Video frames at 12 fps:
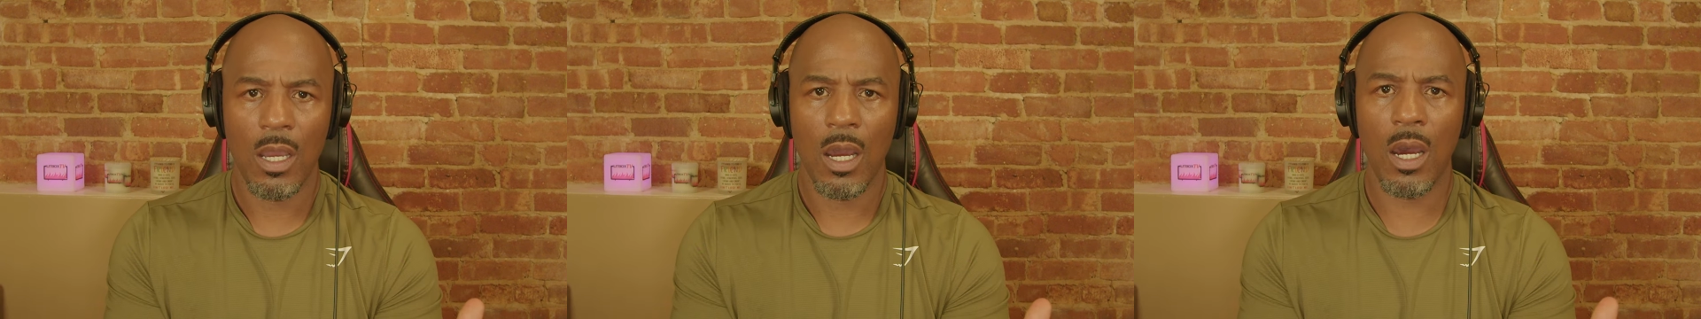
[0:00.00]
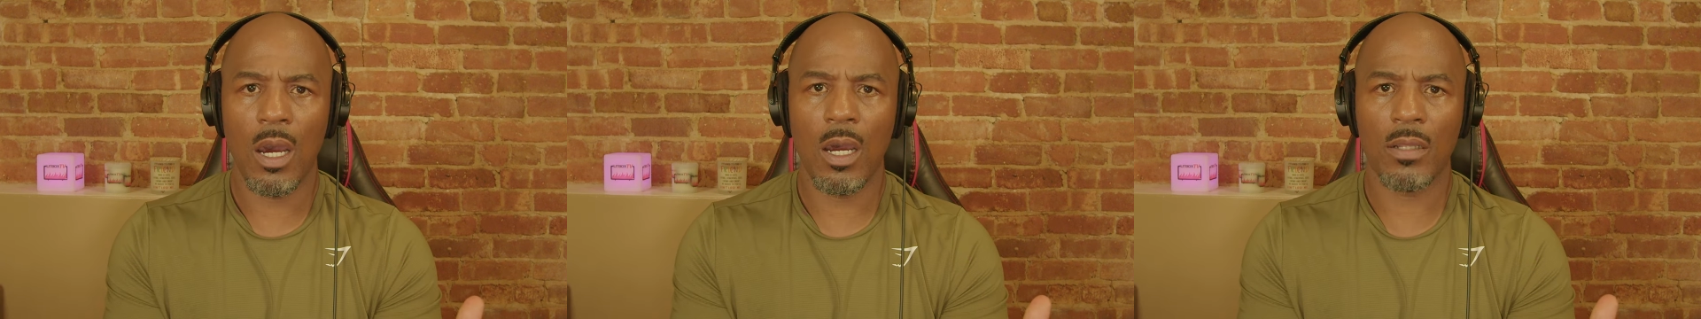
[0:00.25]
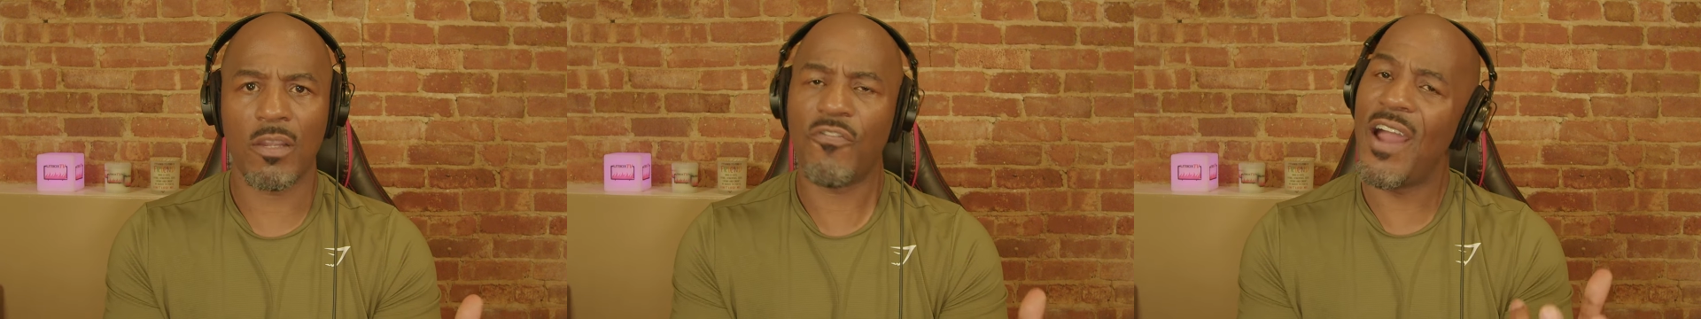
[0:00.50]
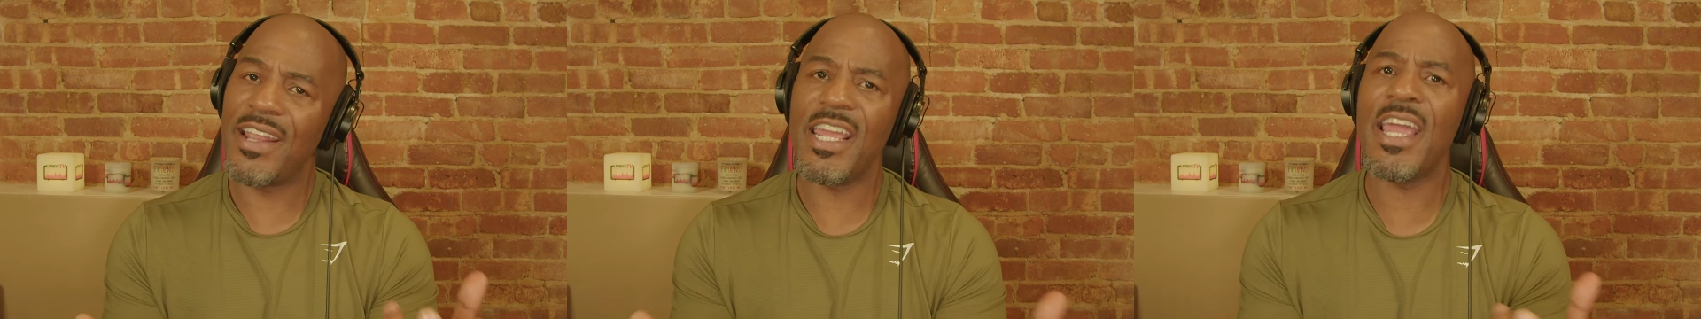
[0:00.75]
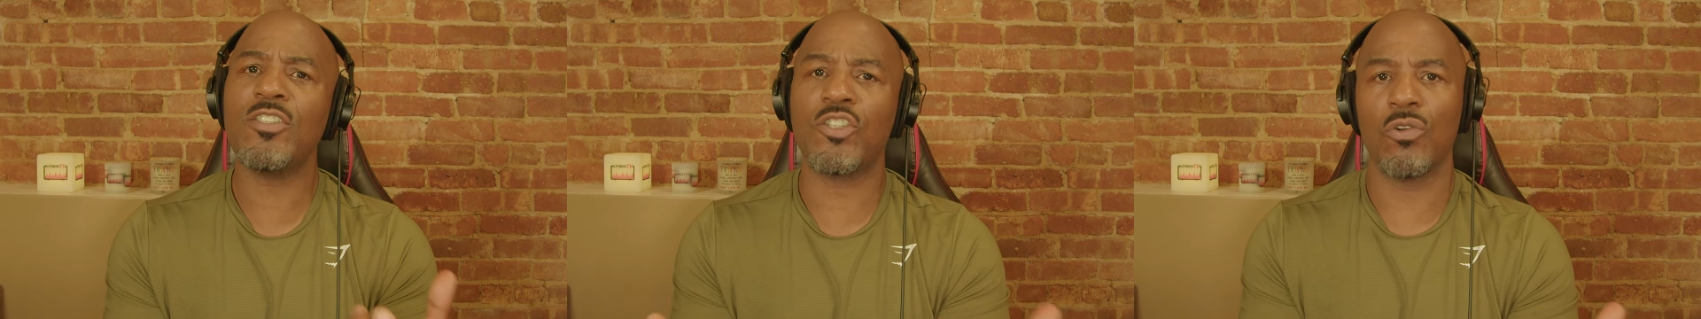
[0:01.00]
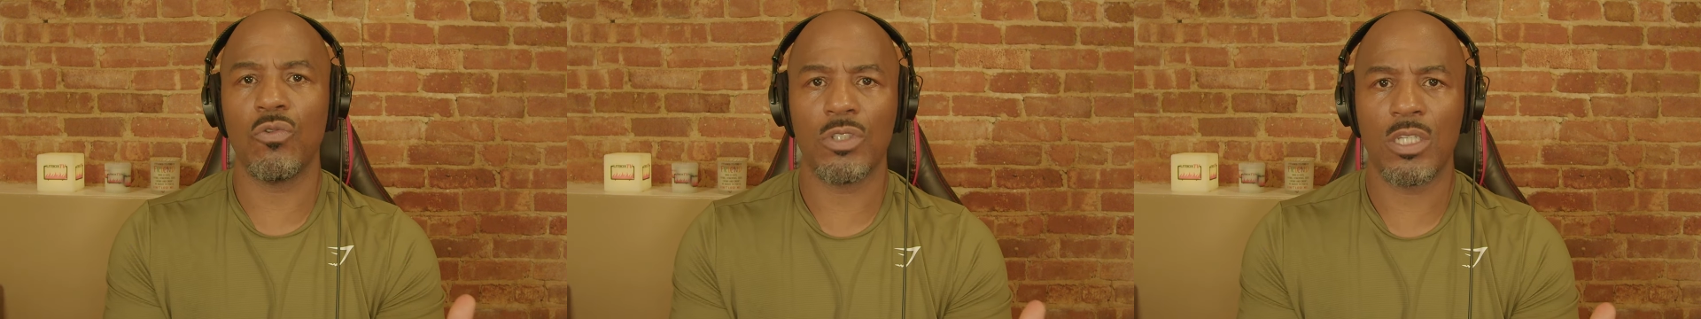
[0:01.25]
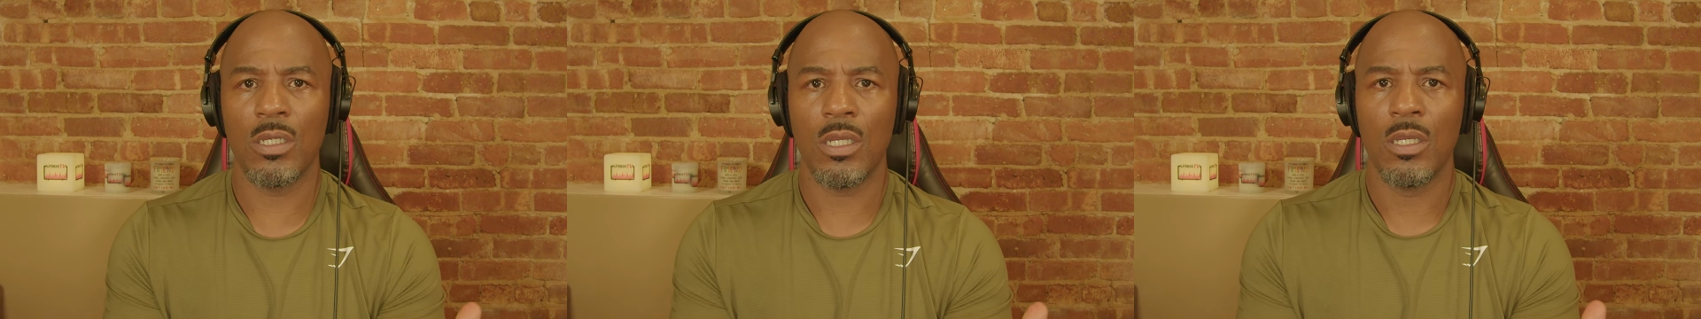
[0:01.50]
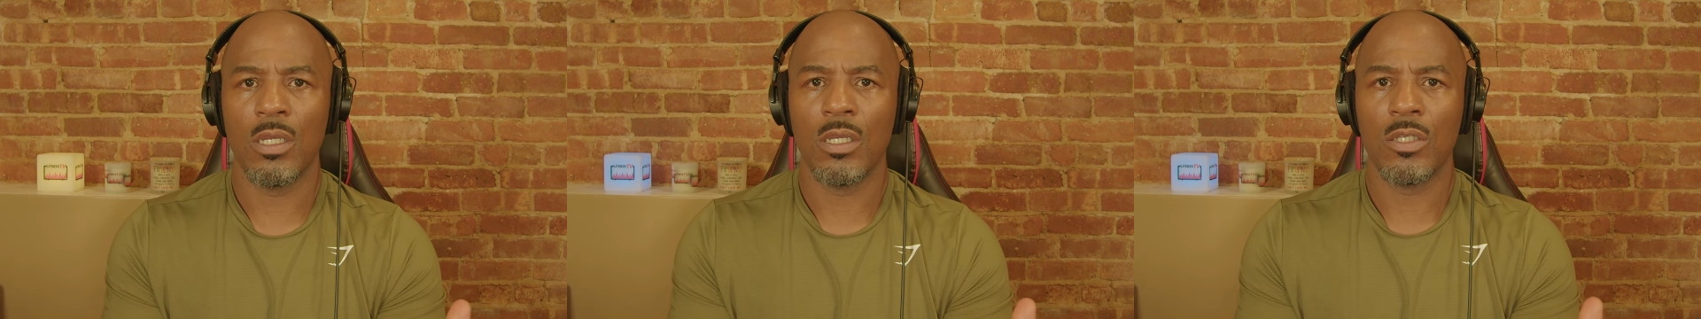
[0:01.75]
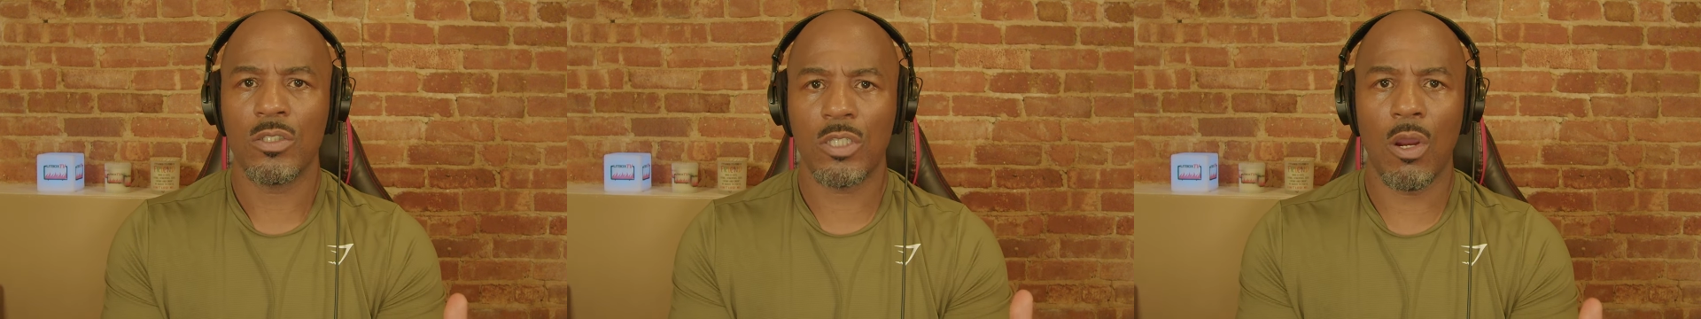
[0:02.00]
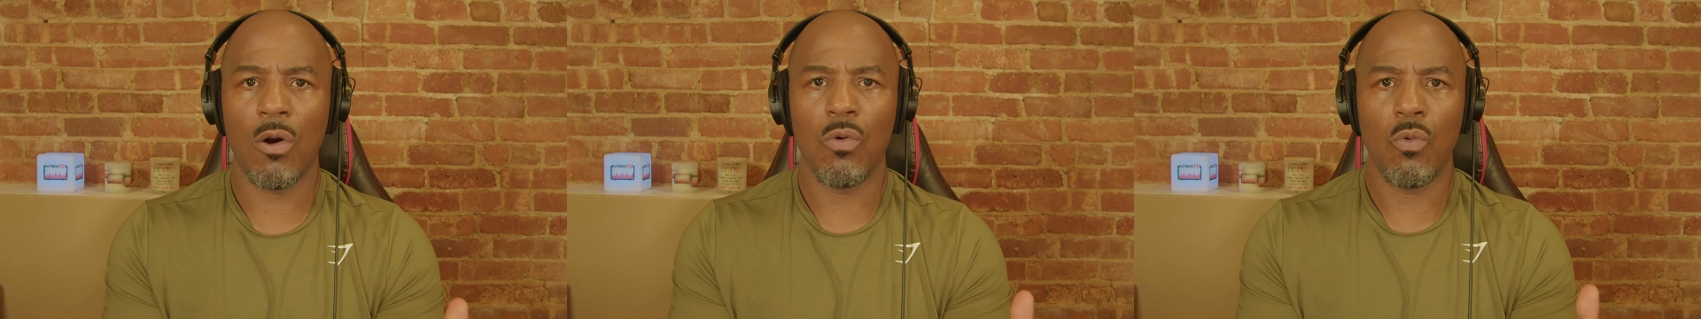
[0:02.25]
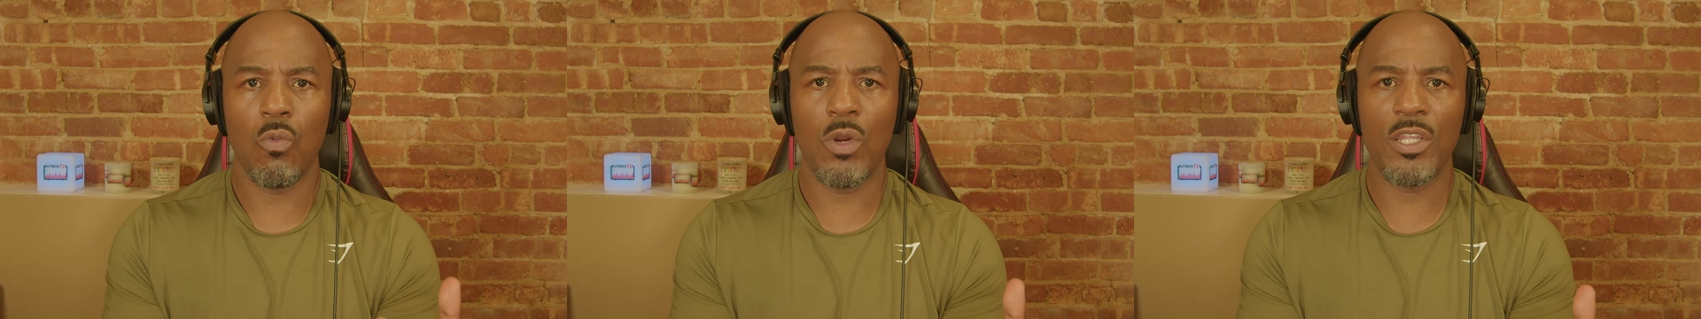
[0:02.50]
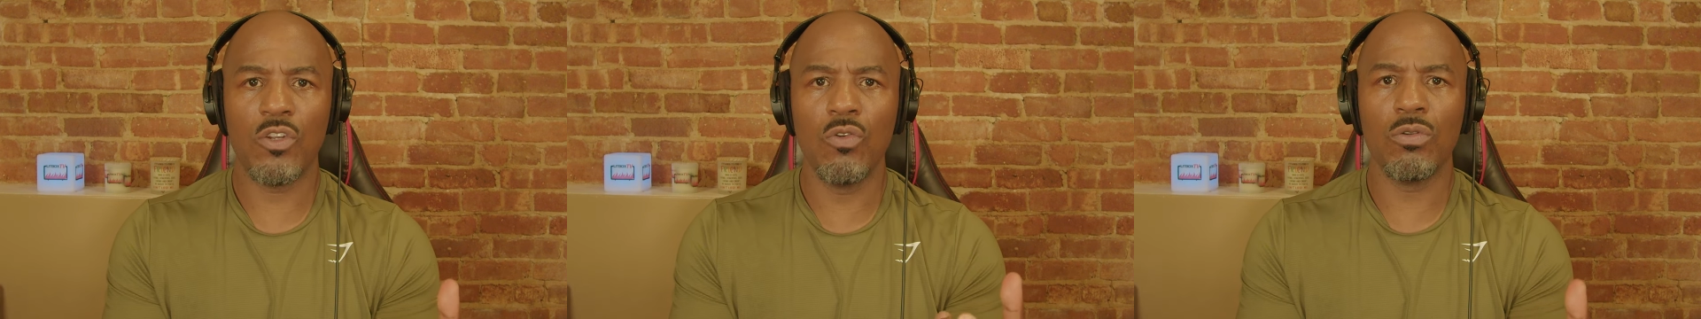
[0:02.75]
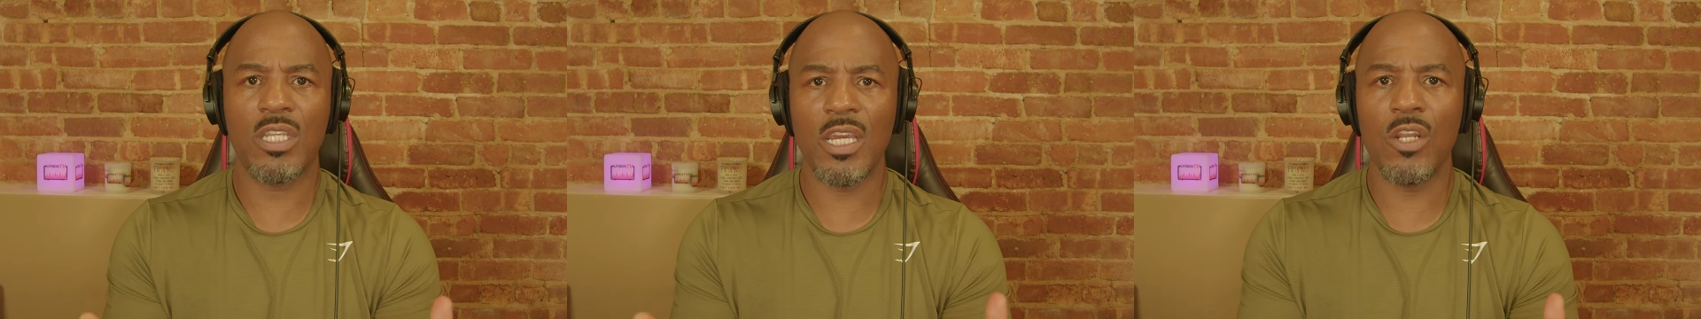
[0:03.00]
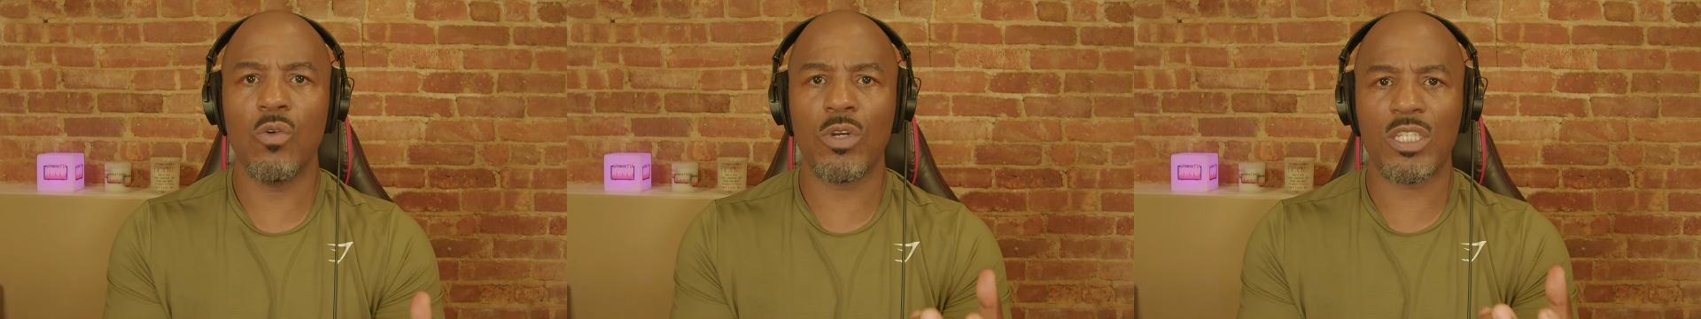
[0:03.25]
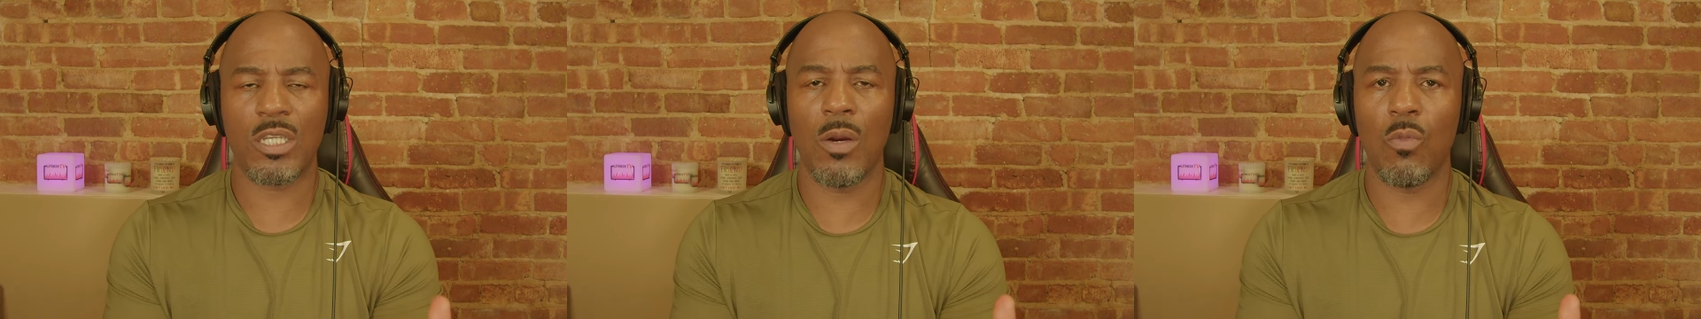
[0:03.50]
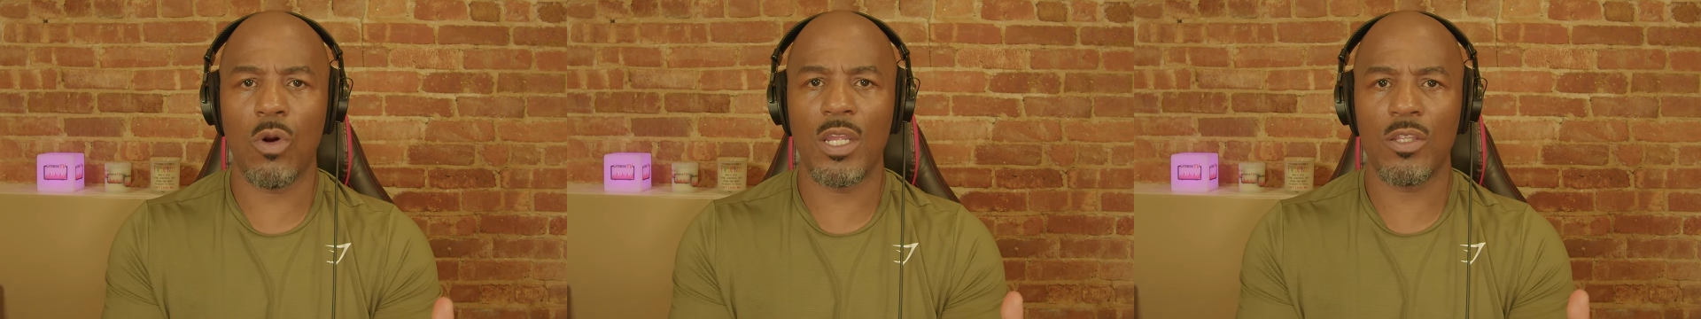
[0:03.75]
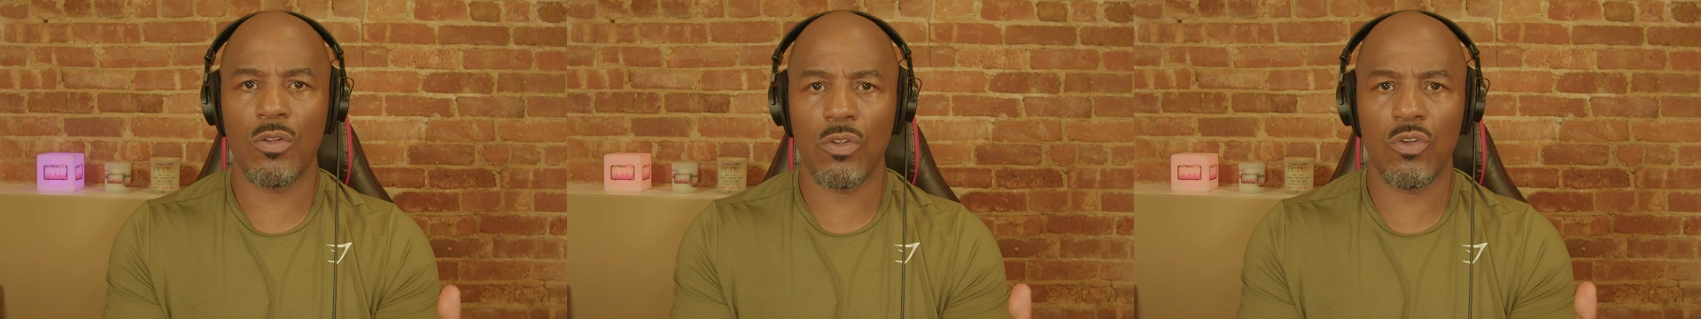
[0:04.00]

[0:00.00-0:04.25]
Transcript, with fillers: uh the financials. So when you dealing with someone,